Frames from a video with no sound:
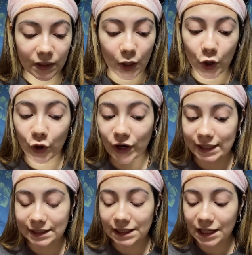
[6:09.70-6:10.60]

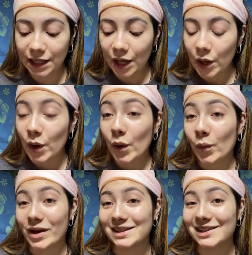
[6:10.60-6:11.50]
crazily
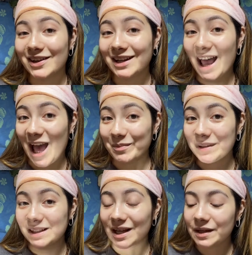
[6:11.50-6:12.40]
went on
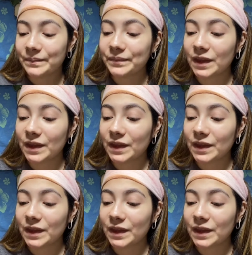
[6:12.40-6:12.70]
Amazon